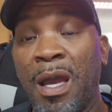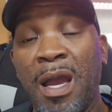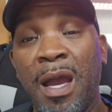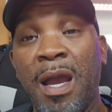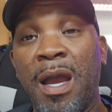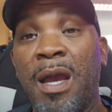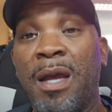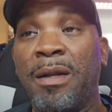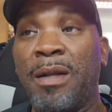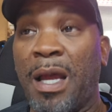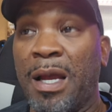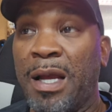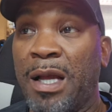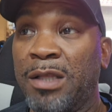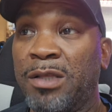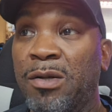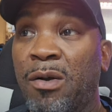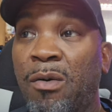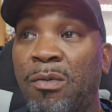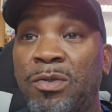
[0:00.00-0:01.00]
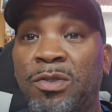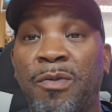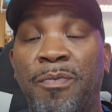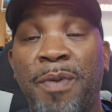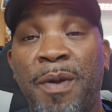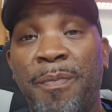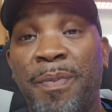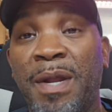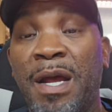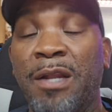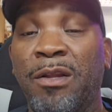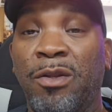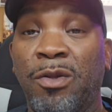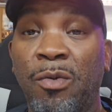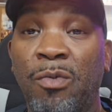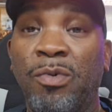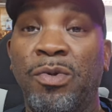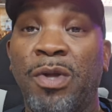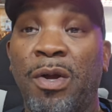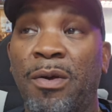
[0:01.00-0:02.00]
And like I told you, people that
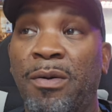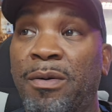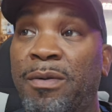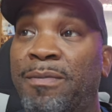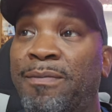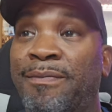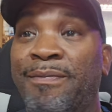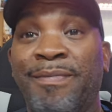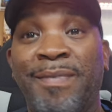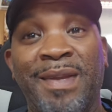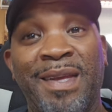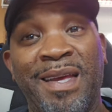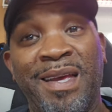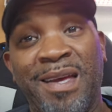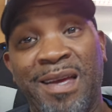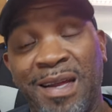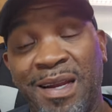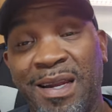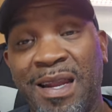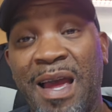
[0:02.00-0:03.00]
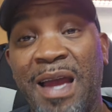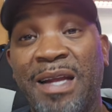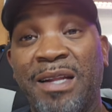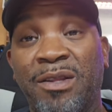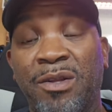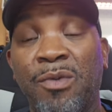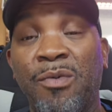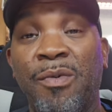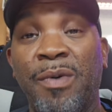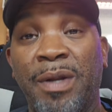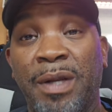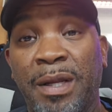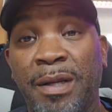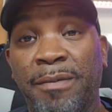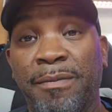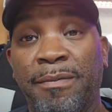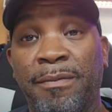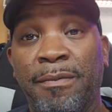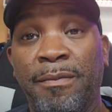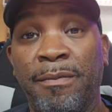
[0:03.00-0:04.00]
do dirt like doing it.
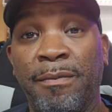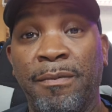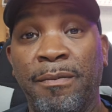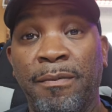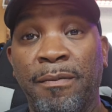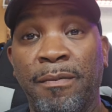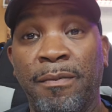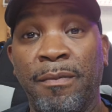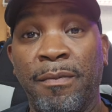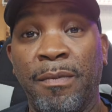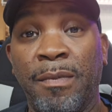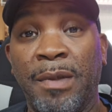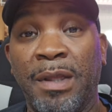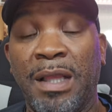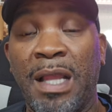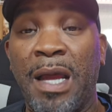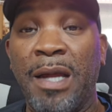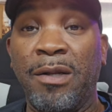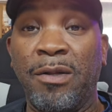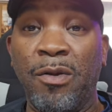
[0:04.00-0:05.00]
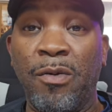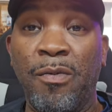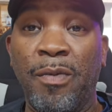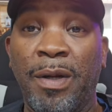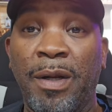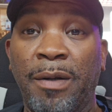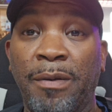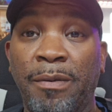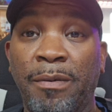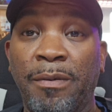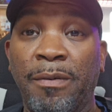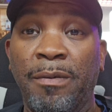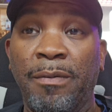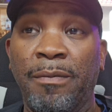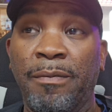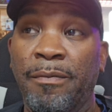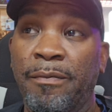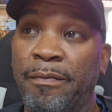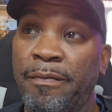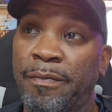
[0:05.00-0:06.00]
Like doing it.
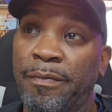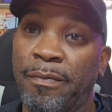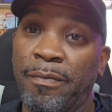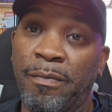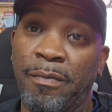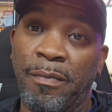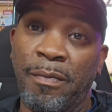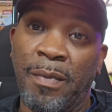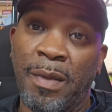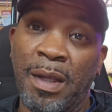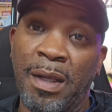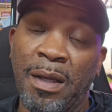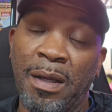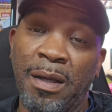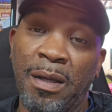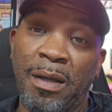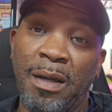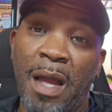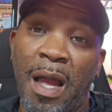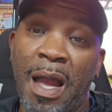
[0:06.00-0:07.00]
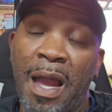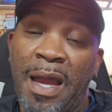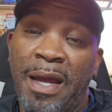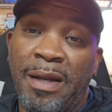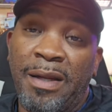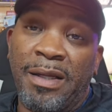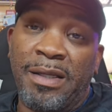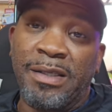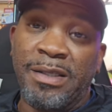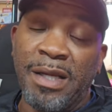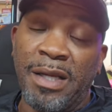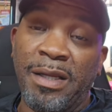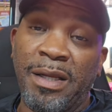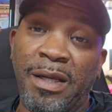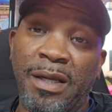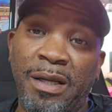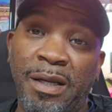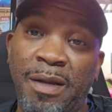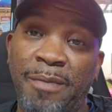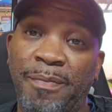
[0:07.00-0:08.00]
Guy had an
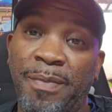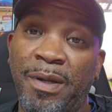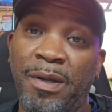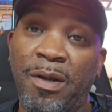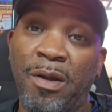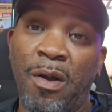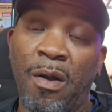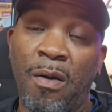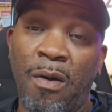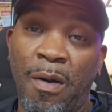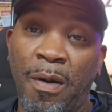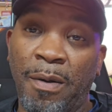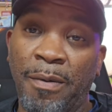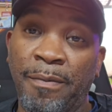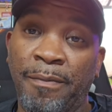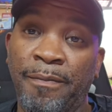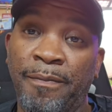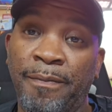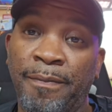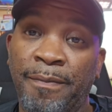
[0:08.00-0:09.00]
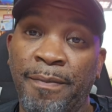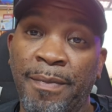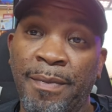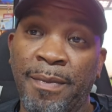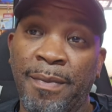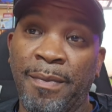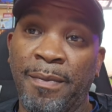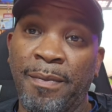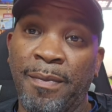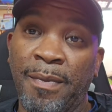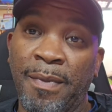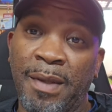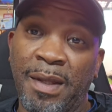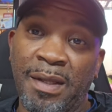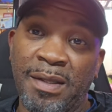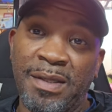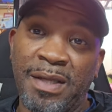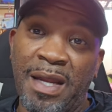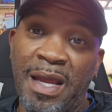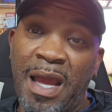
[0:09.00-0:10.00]
extended clip in the car.
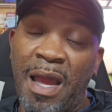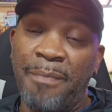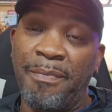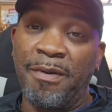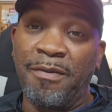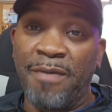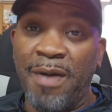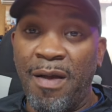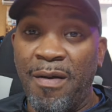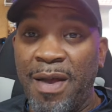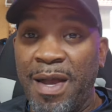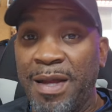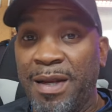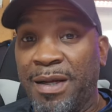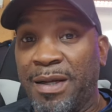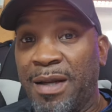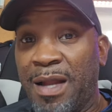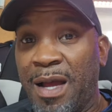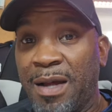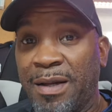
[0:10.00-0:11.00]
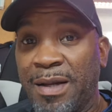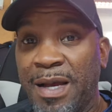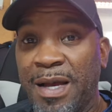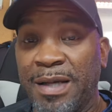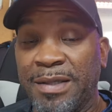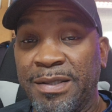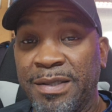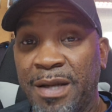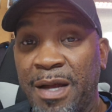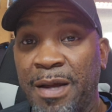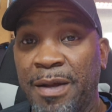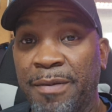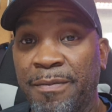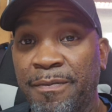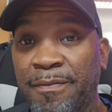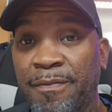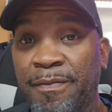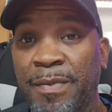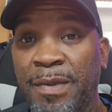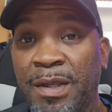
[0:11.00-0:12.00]
Said it happened around 8 o'clock last night.
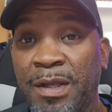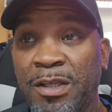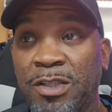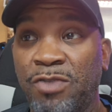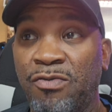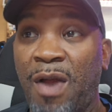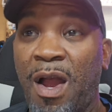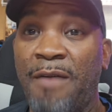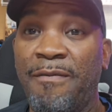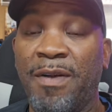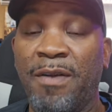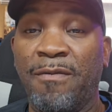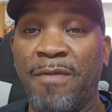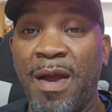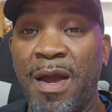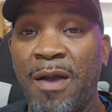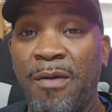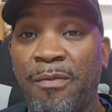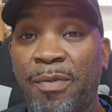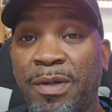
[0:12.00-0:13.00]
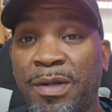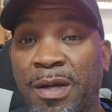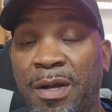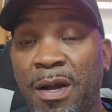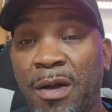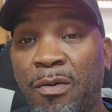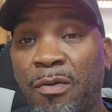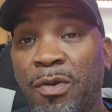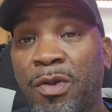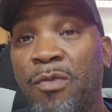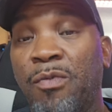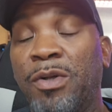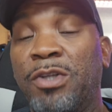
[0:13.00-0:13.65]
Driving around with the gun on you.